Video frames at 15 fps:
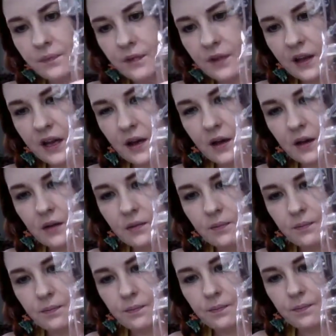like a,
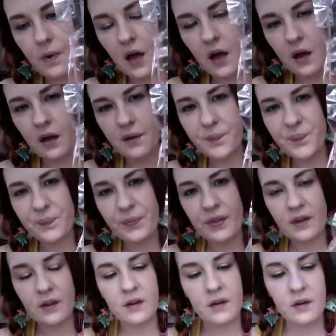uh,
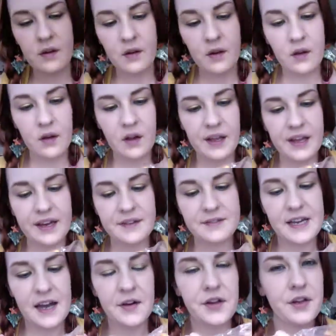like an
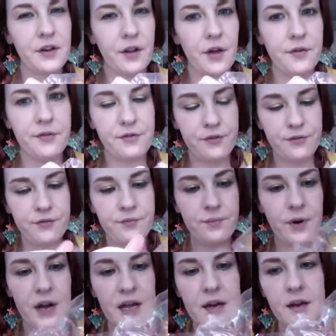Italian loaf
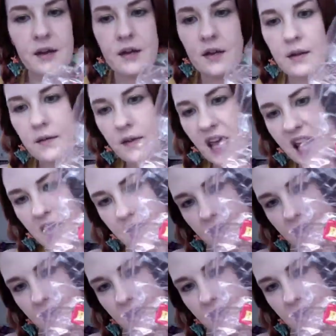bread, and then